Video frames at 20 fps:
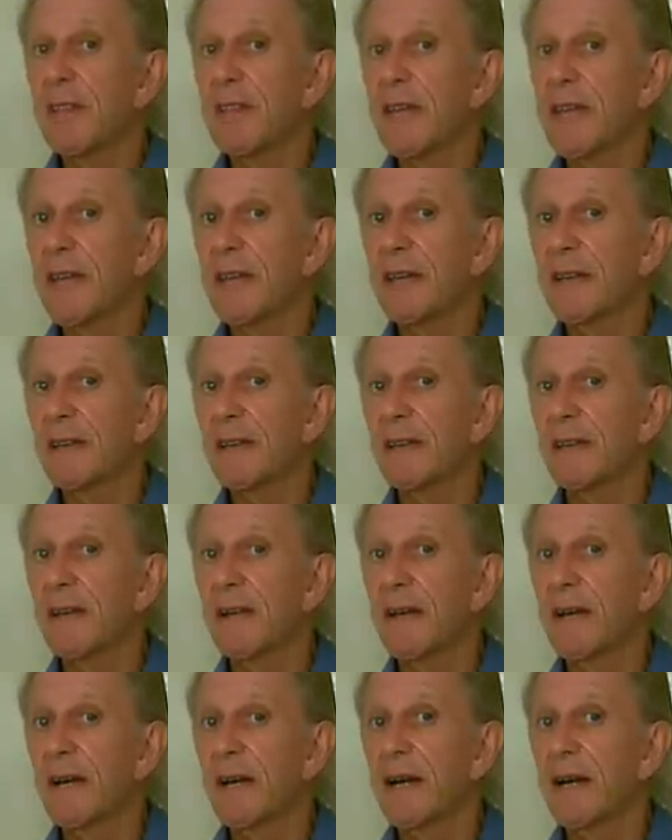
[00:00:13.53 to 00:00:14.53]
then
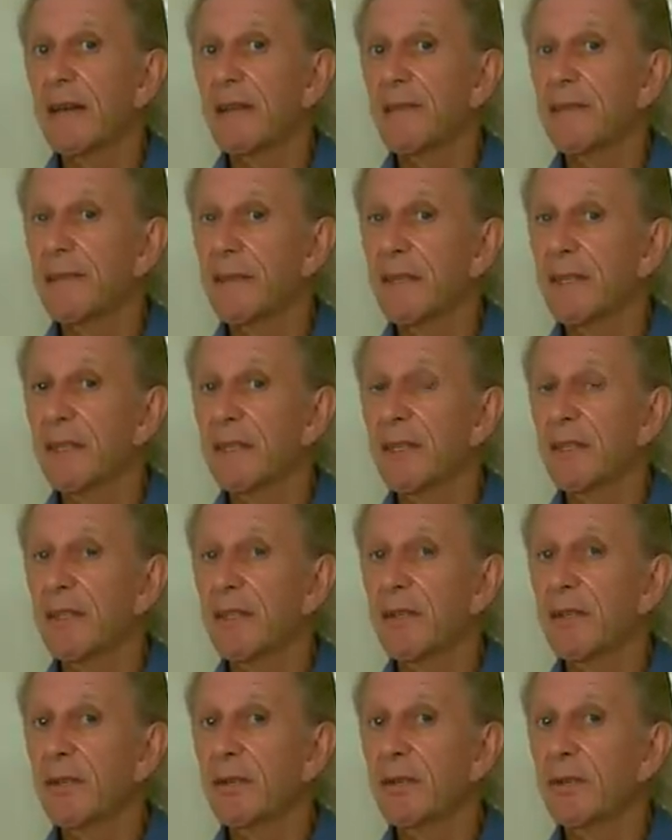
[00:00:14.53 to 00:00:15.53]
I think
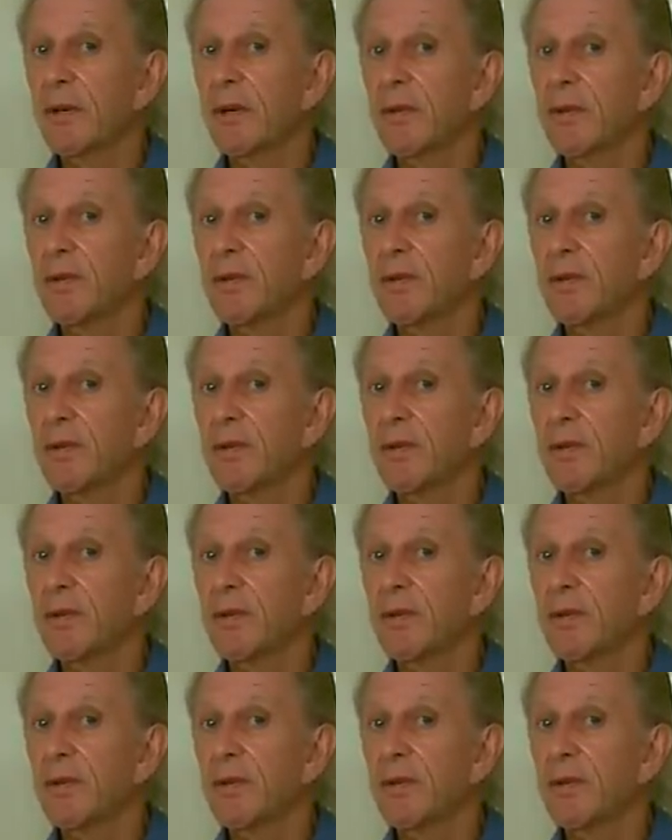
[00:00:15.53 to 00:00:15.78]
you